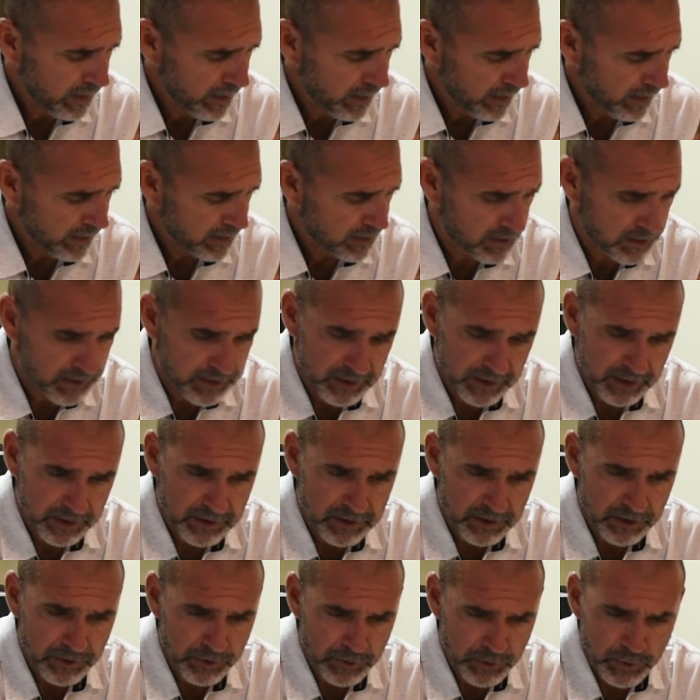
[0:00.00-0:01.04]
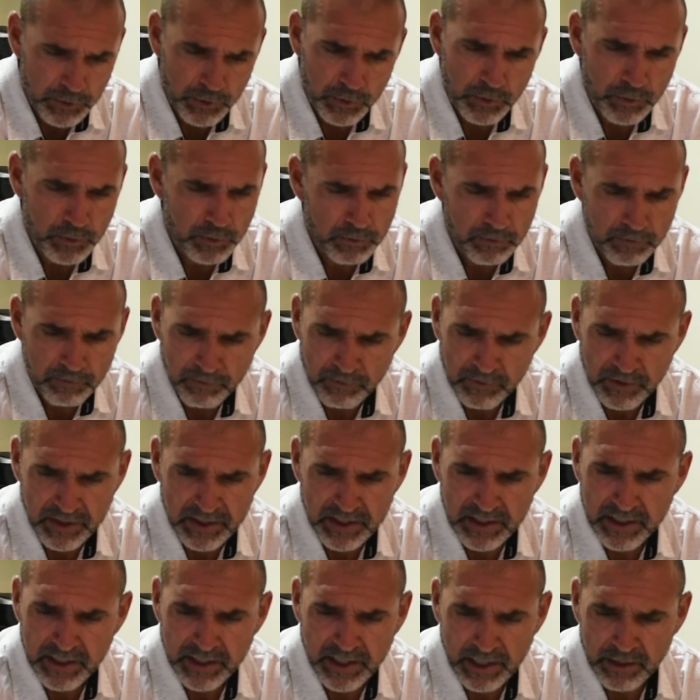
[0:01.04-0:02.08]
it's a new
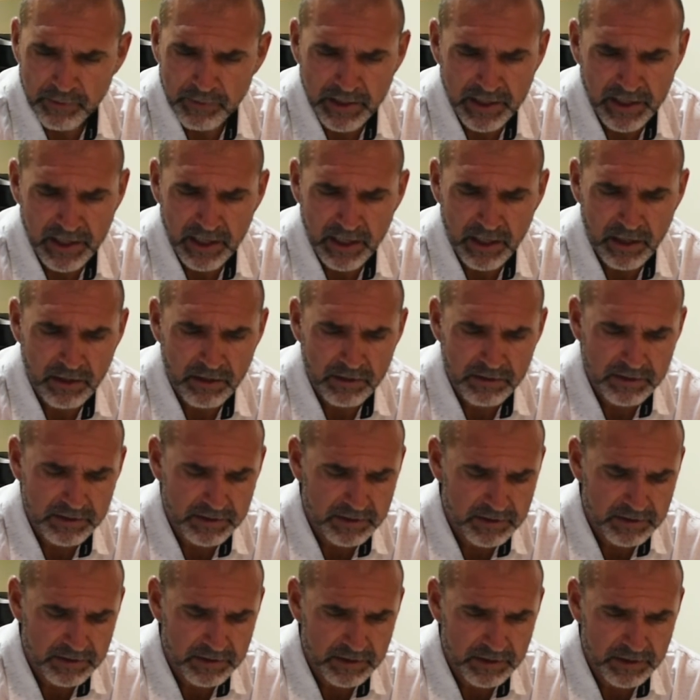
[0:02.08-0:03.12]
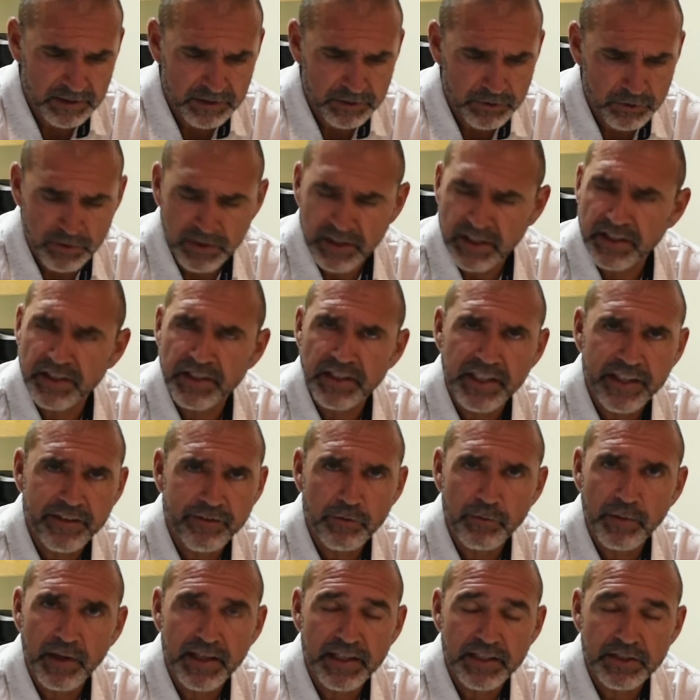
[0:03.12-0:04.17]
thing coming out. It's a trend that
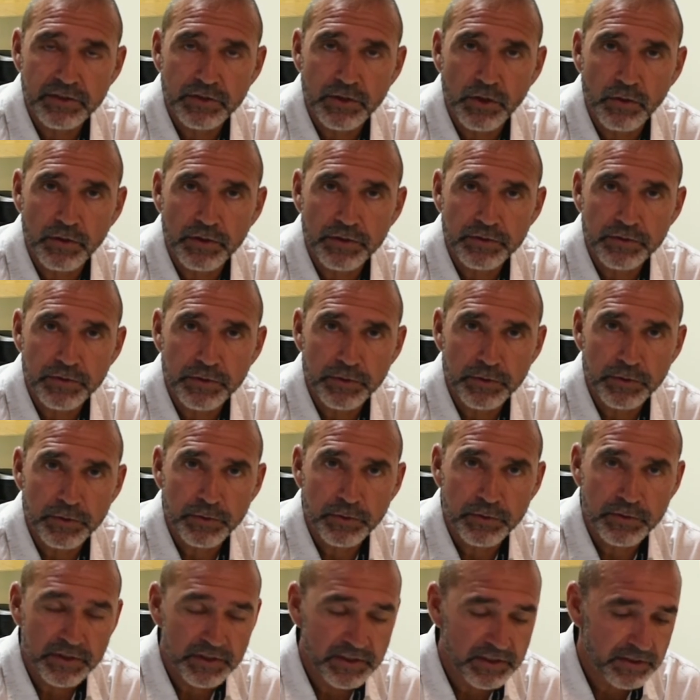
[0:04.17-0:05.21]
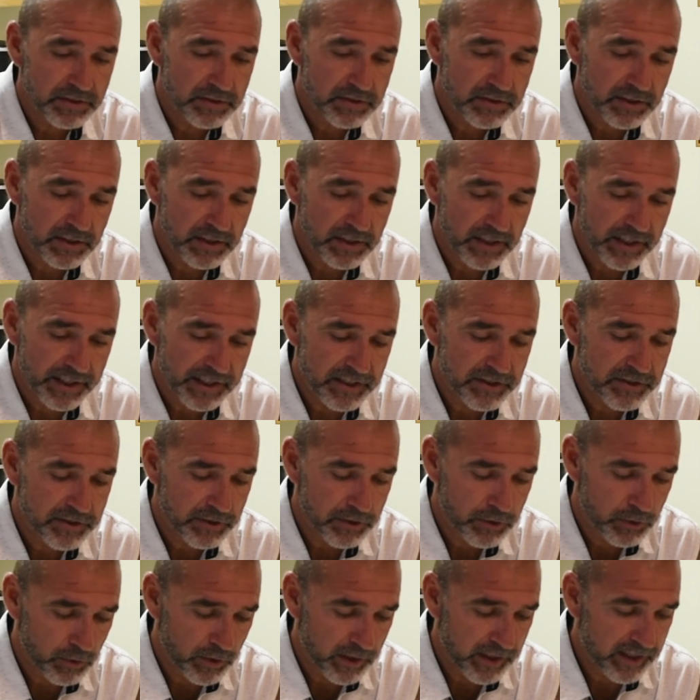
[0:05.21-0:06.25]
everybody's going to, these
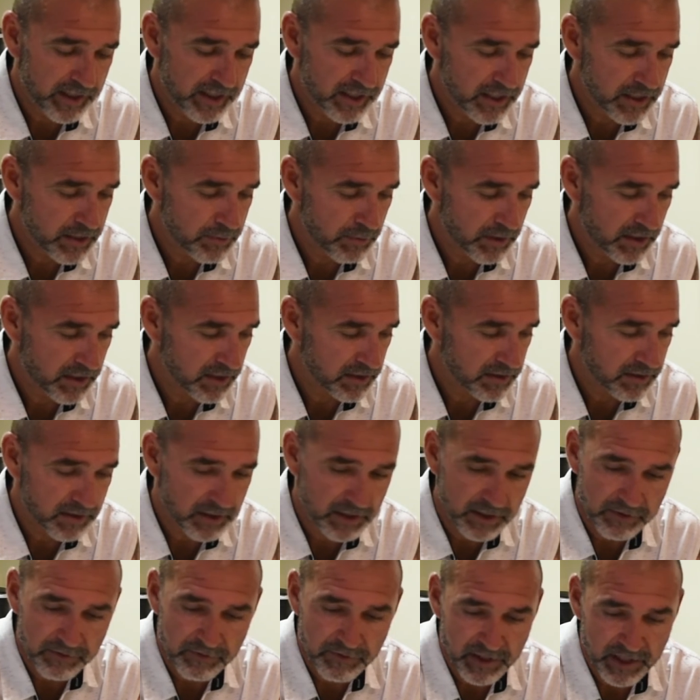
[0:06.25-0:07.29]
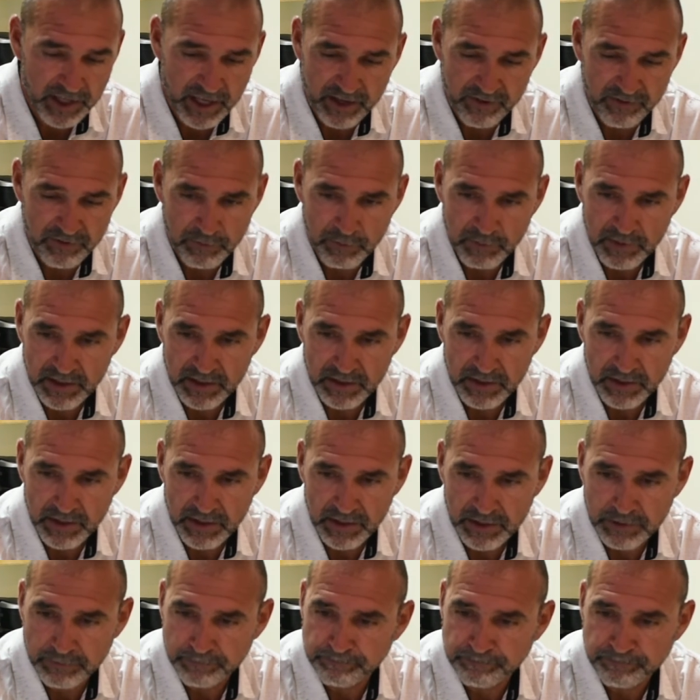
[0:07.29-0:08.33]
ancient grains, because they haven't been
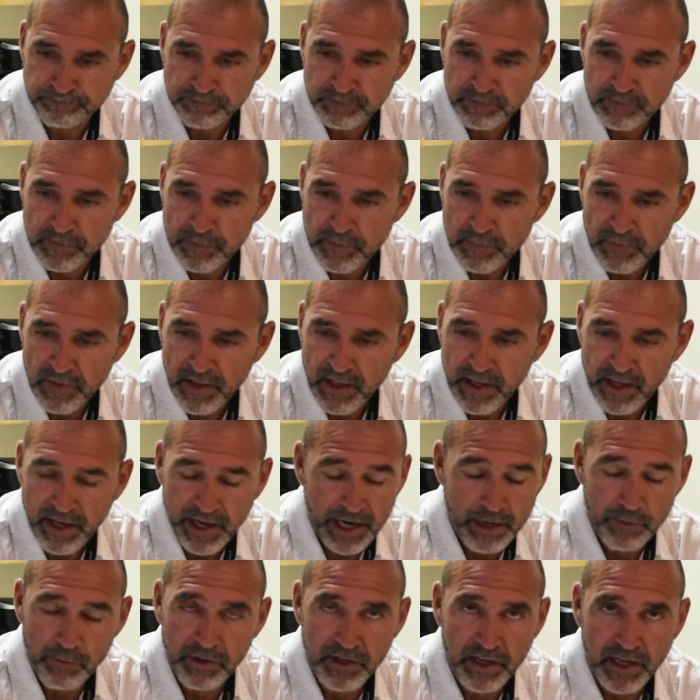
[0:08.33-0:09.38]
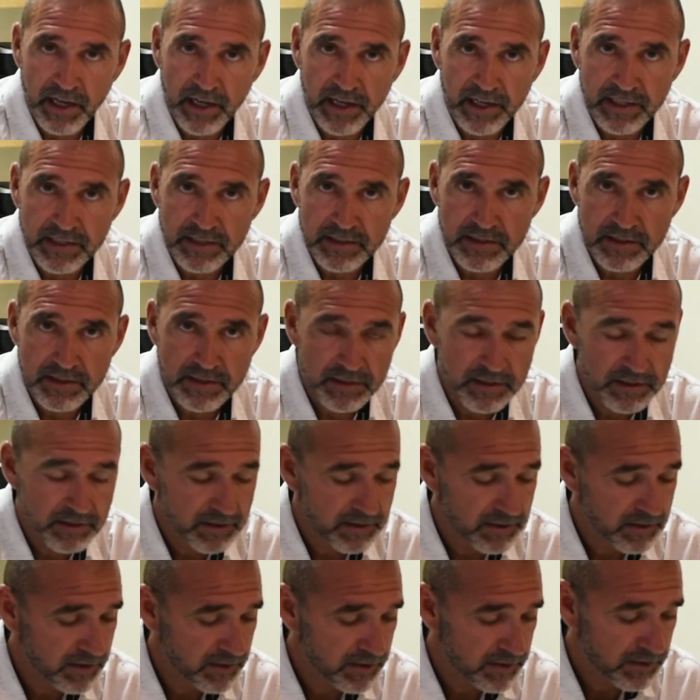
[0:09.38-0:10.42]
hybridized.
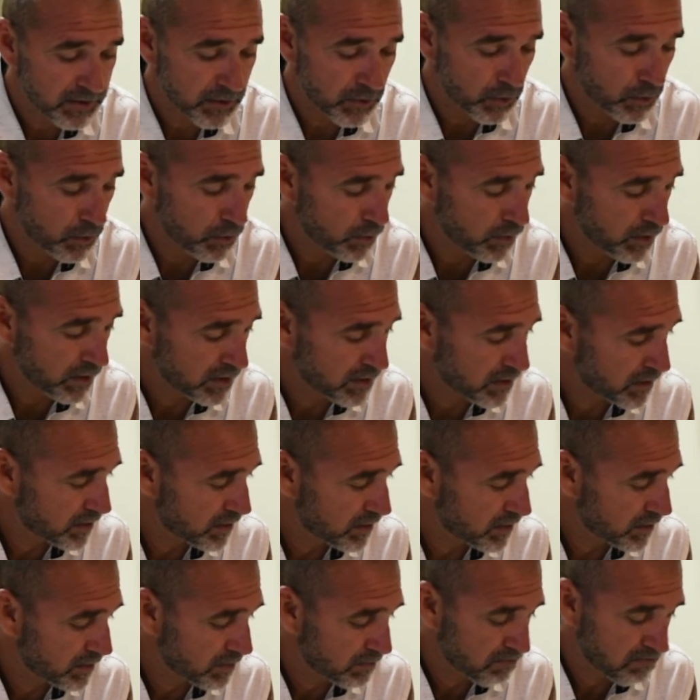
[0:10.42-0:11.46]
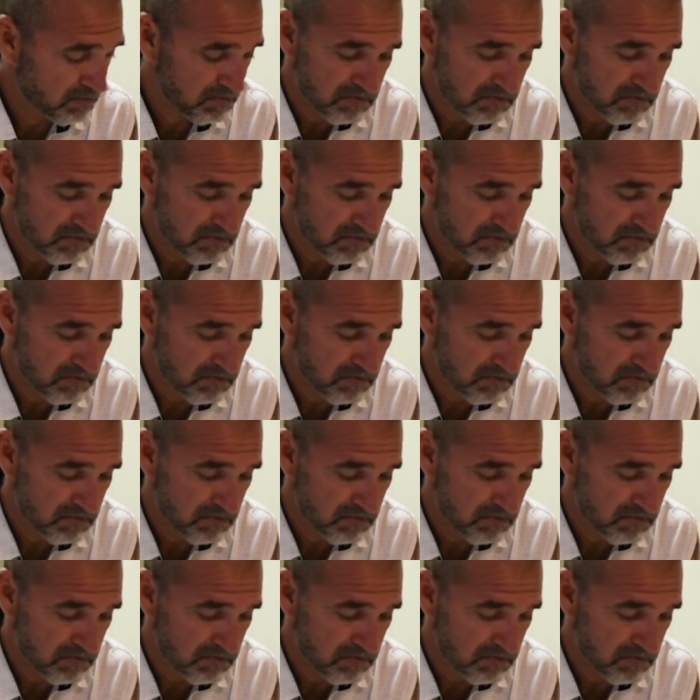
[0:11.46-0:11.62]
So it's